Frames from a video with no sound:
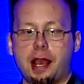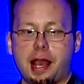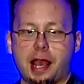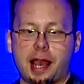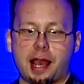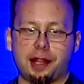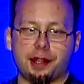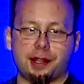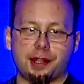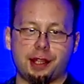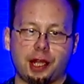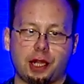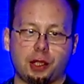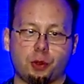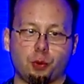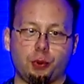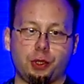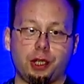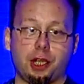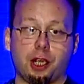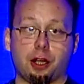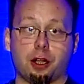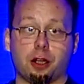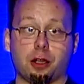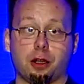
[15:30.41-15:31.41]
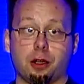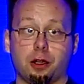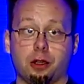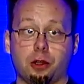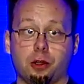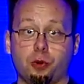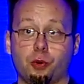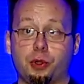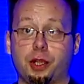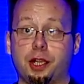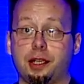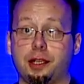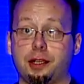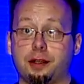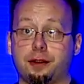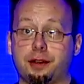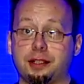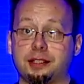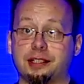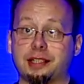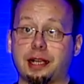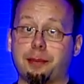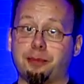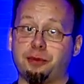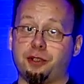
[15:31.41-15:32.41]
And then we are looking
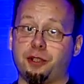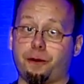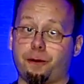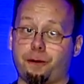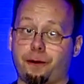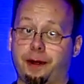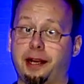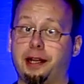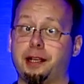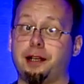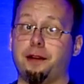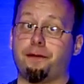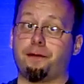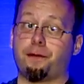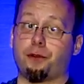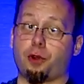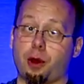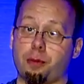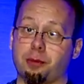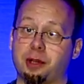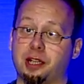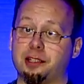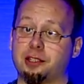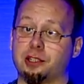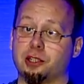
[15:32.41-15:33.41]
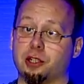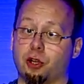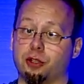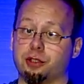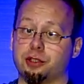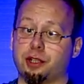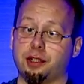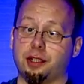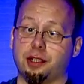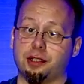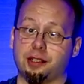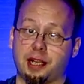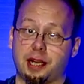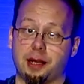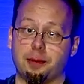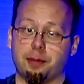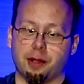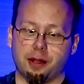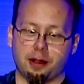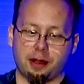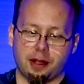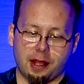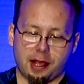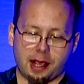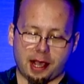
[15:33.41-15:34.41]
this up directly from that slot in the
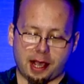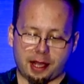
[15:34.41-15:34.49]
table.